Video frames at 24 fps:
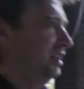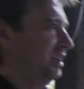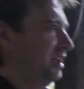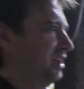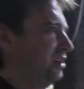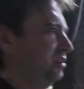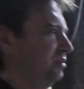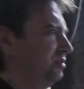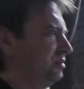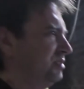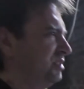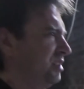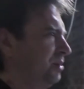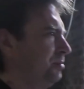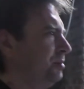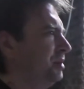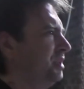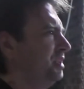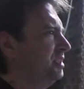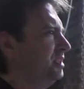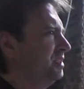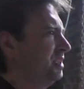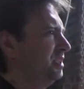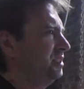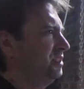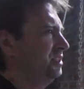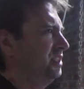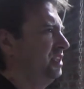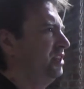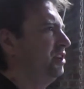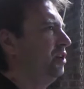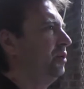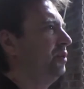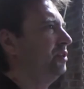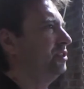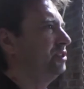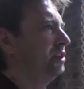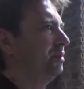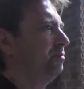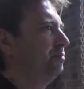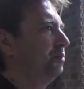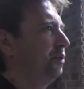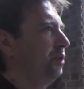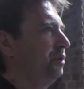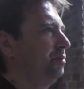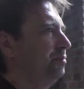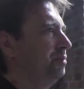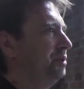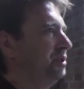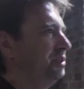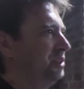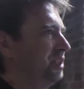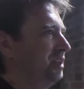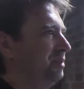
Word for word: Like I know somebody yes. says Xeno at some point. Does yeah.